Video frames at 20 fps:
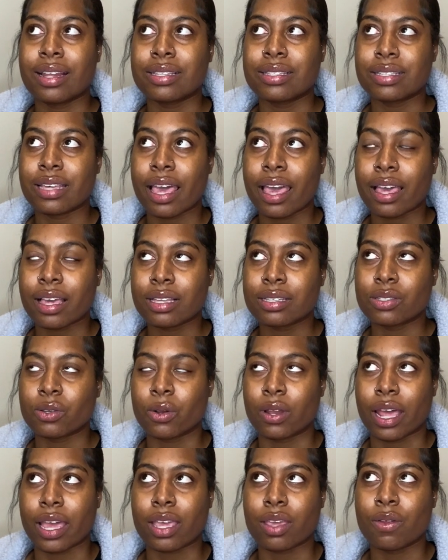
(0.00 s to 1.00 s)
of techs,
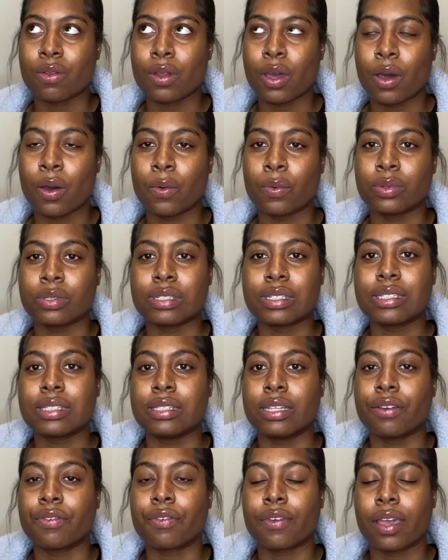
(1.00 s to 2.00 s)
or like, you know, just
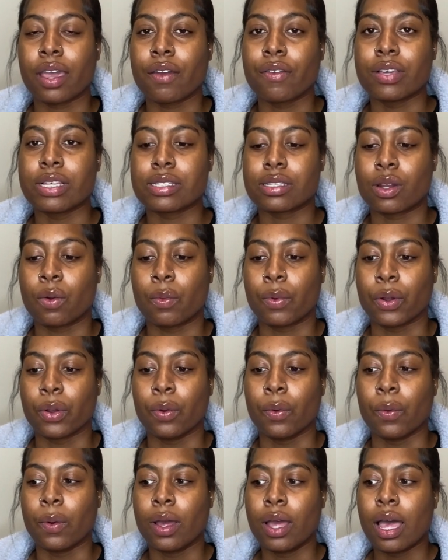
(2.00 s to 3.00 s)
different areas of the
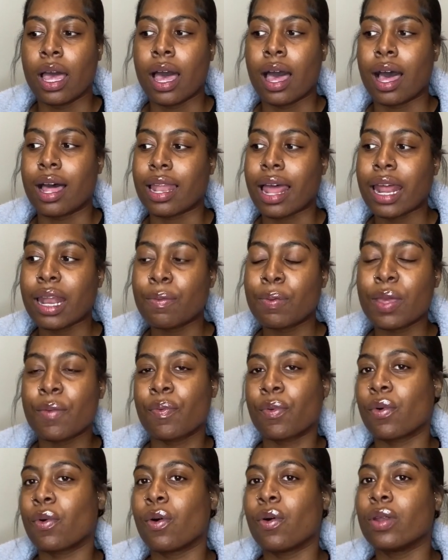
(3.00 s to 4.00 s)
world, a lot of
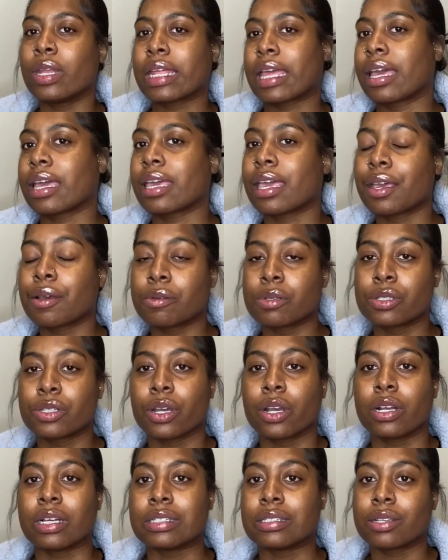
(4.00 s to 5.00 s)
people only encounter
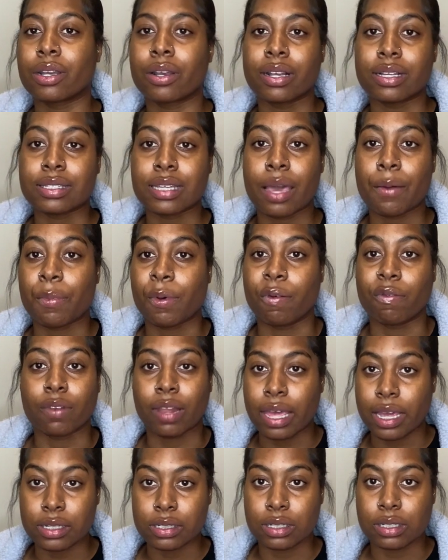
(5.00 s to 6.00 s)
a certain type of
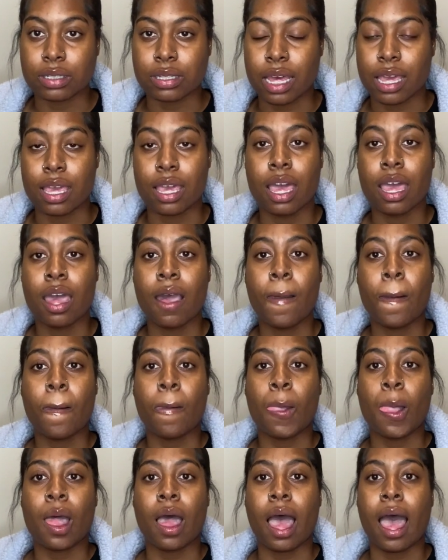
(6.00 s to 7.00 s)
lashes. Like,
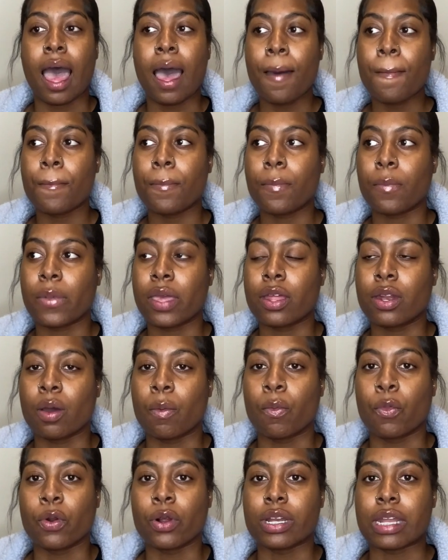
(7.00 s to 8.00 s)
I'm in a
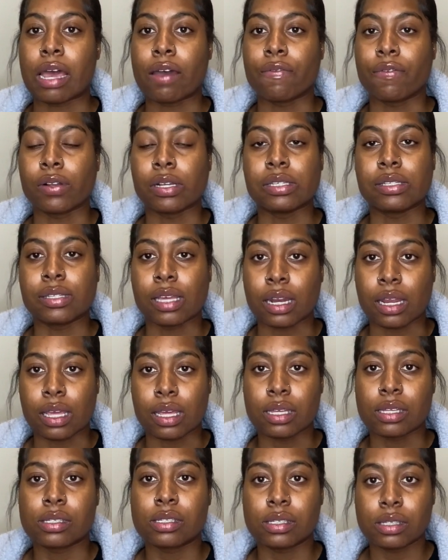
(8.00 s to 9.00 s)
more diverse
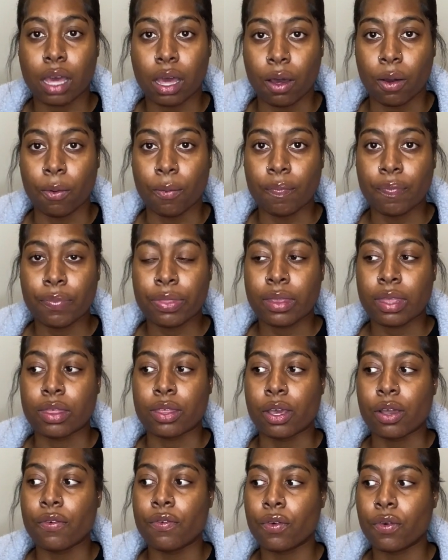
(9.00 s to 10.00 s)
city, so
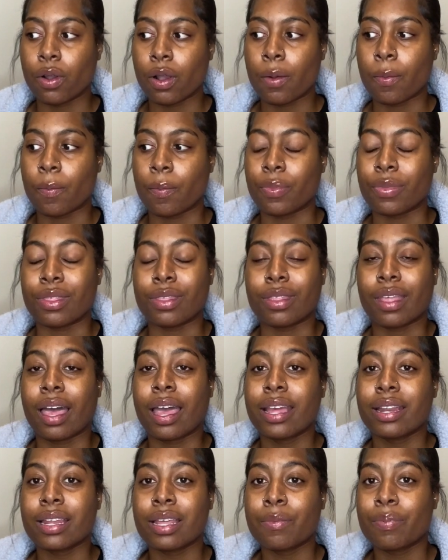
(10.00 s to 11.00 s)
therefore
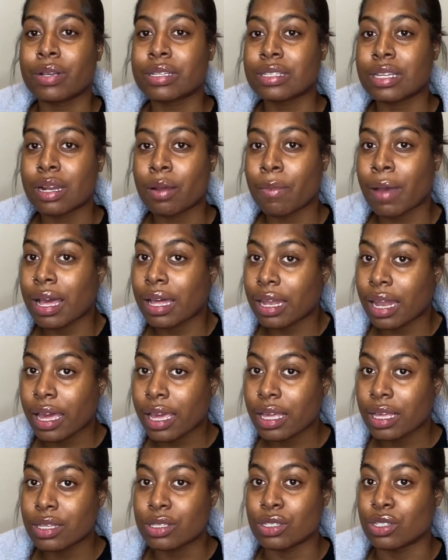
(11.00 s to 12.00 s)
90% of my
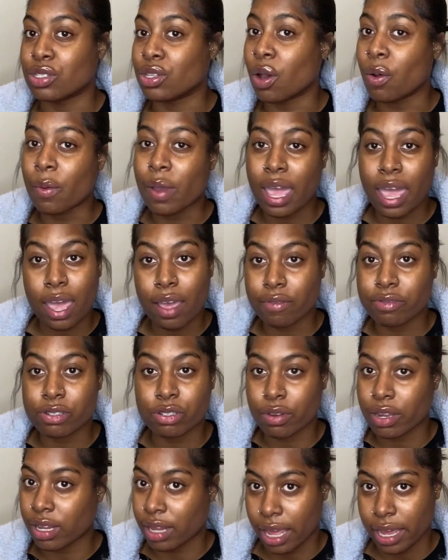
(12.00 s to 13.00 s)
clients don't have
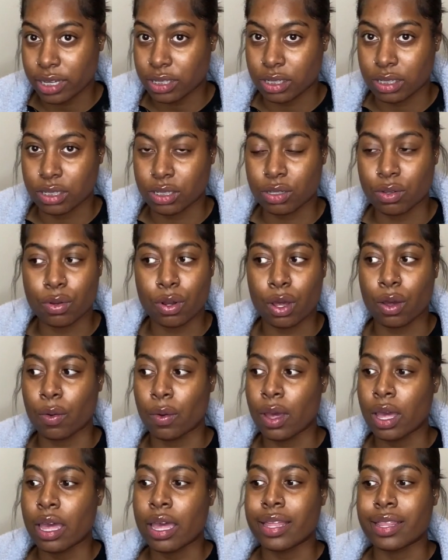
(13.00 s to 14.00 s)
straight lashes. You know,
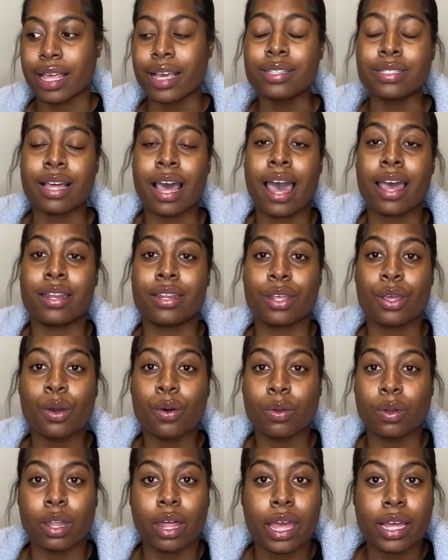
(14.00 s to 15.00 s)
that's the
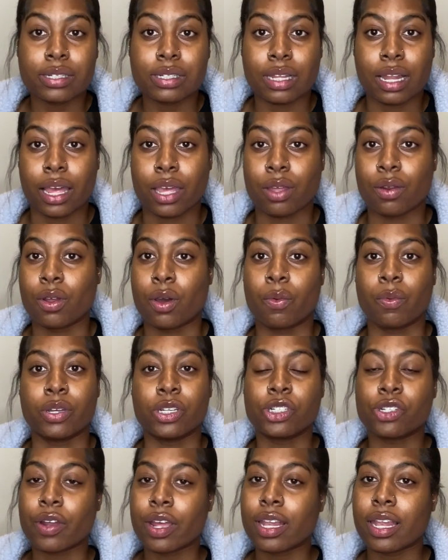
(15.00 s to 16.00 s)
ideal lash client. You know, with
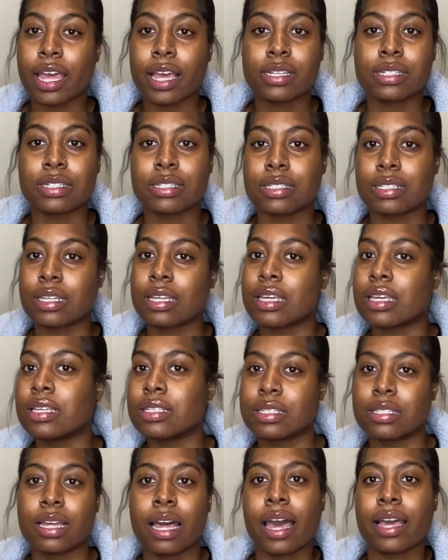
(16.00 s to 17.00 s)
straight lashes,
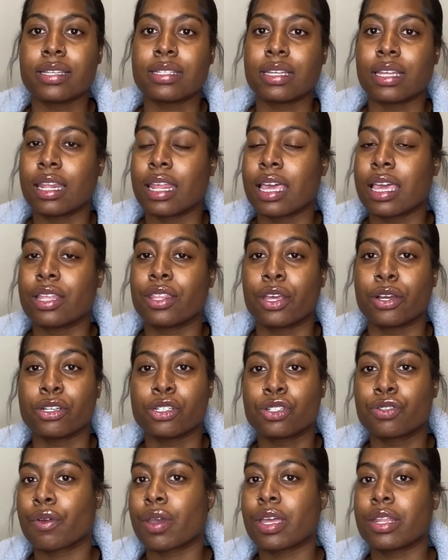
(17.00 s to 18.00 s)
easy to isolate, they're
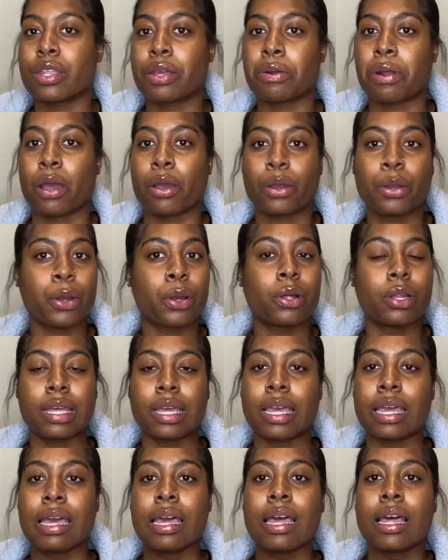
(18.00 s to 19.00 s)
straight, they're not
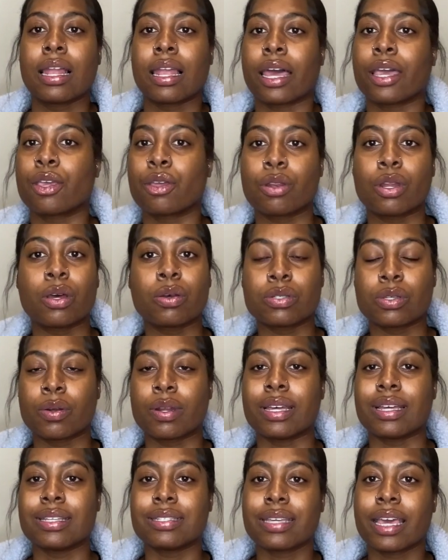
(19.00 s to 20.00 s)
curly, like, you know, so
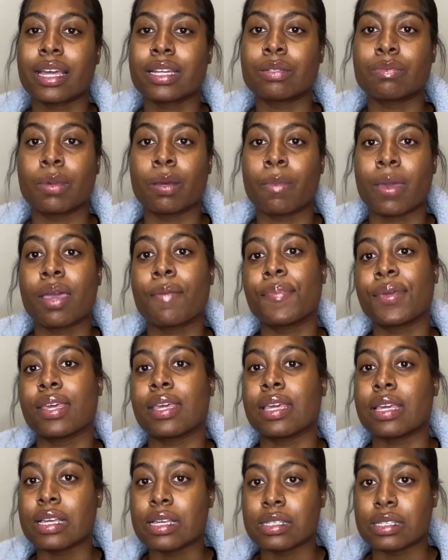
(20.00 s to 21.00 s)
the attachment may
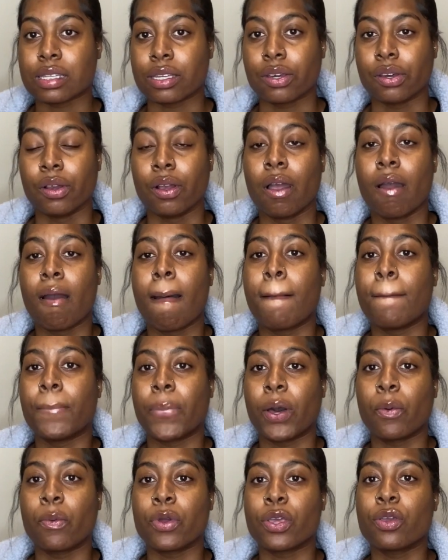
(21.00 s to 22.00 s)
be easier.
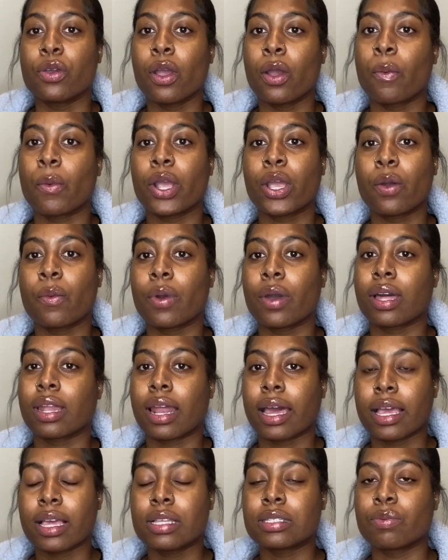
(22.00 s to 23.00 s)
But when you're working with
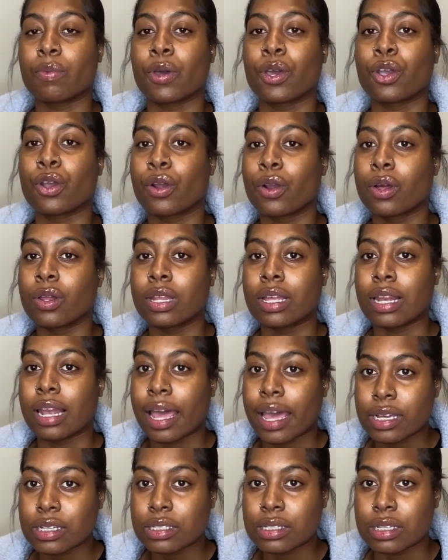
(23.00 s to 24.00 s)
clients with curly
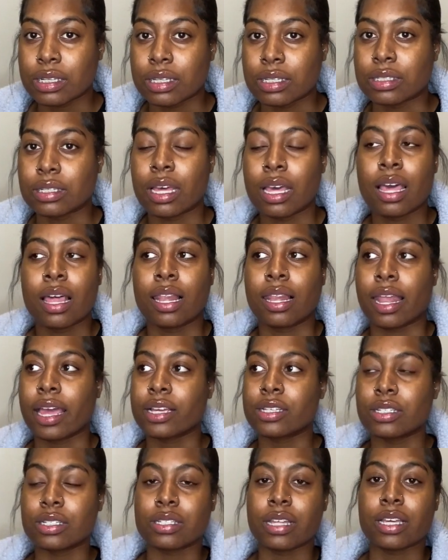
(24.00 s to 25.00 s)
lashes,
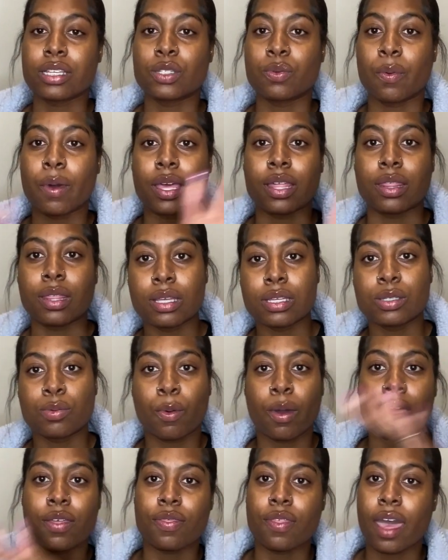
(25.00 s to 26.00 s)
lashes that sway this
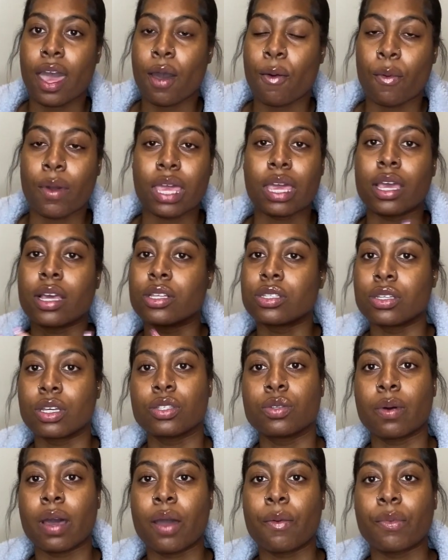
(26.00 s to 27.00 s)
way, that way,
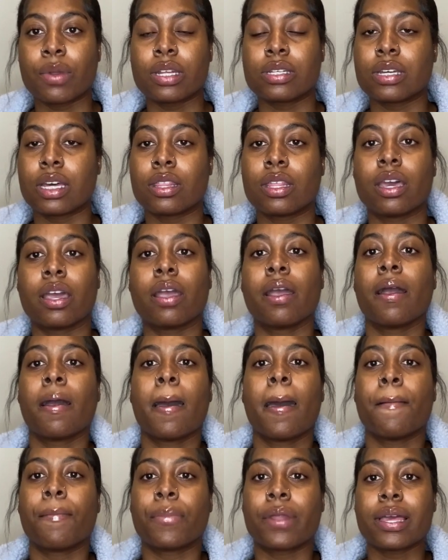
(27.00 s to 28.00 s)
intertwine with each other,
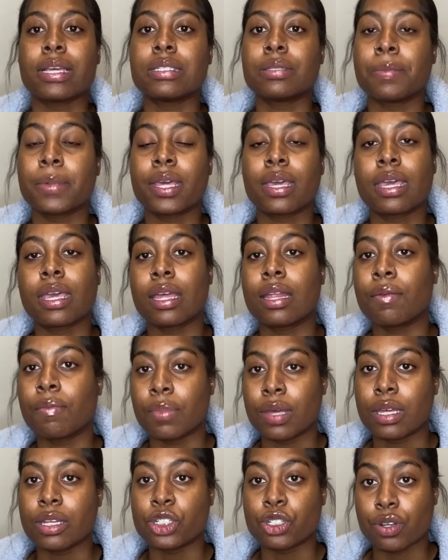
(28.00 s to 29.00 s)
placement can
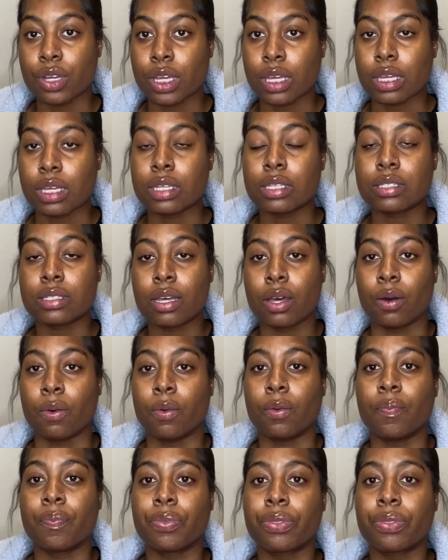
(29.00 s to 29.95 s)
be tricky. So